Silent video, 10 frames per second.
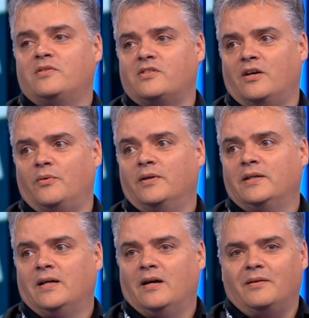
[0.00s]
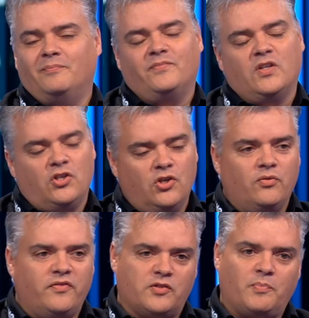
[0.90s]
So
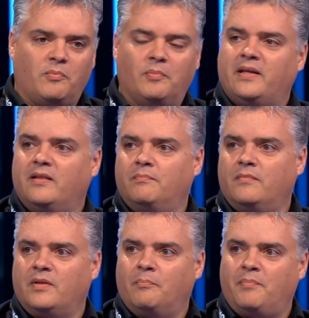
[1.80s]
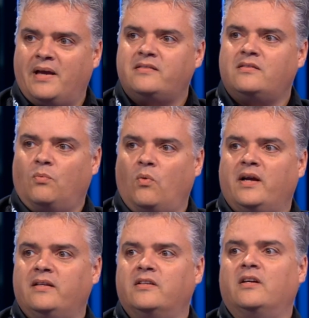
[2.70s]
youth is probably the best
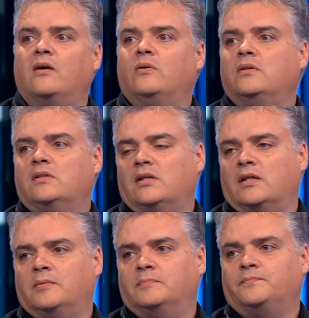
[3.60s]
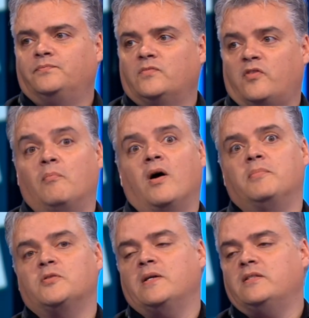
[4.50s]
way to go, from my
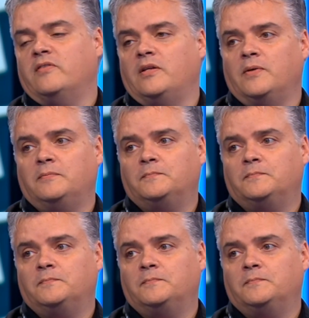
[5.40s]
perspective anyway.